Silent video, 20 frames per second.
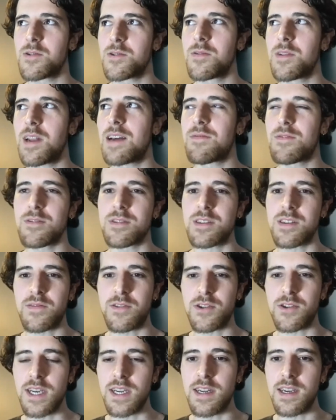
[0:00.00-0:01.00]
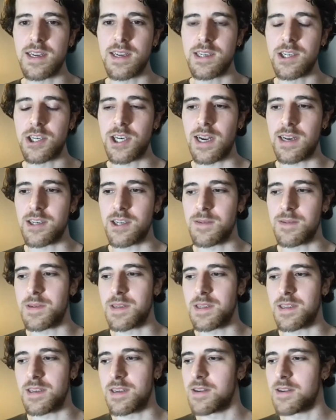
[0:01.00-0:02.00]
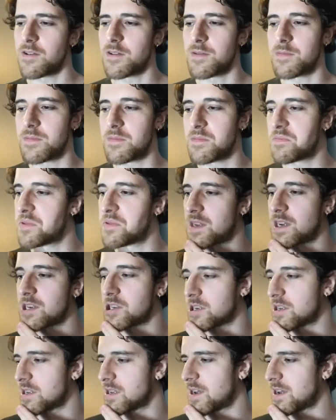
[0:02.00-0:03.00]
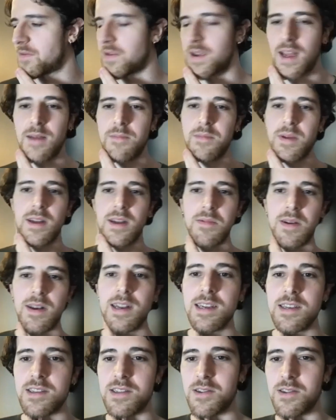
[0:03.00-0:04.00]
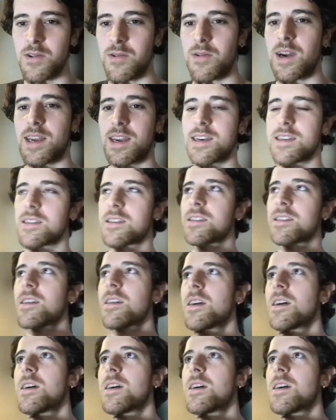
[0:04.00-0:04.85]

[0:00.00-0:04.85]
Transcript: levels of training in ChatGPT, or potentially, I think I'm at least two, I guess.